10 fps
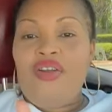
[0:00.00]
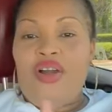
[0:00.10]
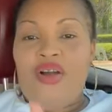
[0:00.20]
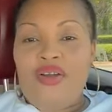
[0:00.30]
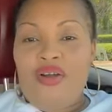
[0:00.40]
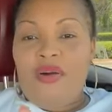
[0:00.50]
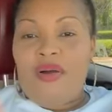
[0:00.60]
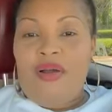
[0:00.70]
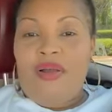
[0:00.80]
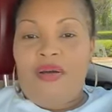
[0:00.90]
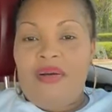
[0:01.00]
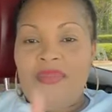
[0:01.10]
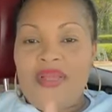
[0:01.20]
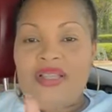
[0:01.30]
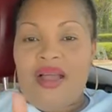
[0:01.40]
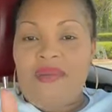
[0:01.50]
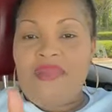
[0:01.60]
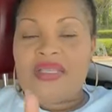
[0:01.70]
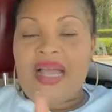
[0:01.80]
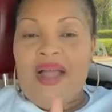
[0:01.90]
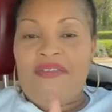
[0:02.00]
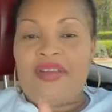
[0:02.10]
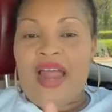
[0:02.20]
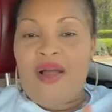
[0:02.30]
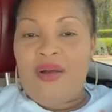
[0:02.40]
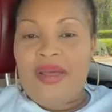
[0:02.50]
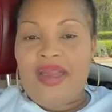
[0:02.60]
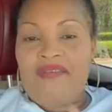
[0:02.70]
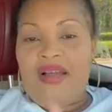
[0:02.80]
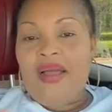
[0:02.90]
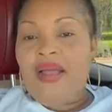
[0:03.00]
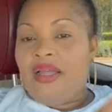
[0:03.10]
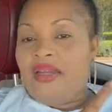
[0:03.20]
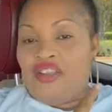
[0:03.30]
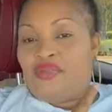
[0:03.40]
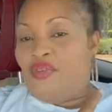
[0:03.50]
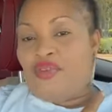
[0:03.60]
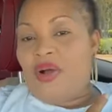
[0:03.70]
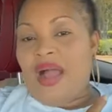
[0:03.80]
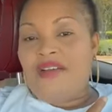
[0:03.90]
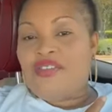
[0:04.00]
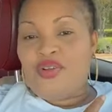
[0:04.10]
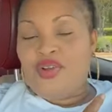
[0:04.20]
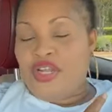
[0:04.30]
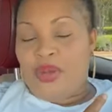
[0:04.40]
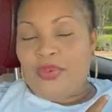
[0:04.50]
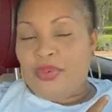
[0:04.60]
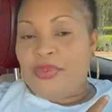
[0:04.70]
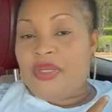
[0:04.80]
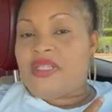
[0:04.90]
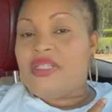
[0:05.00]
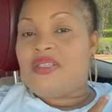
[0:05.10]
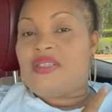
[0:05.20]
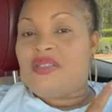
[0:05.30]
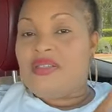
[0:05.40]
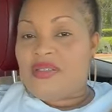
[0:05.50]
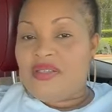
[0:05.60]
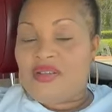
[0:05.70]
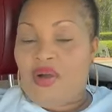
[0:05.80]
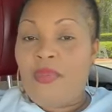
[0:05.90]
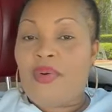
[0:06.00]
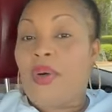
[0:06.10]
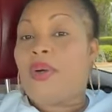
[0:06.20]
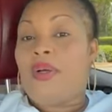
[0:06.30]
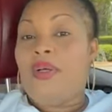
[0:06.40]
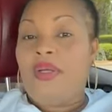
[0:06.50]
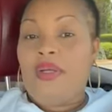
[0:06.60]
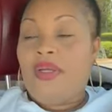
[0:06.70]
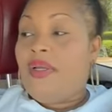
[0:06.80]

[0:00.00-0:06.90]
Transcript: No. Hold on. Miss Half now or whatever. This food don't have sodium. Oh. This is home cook.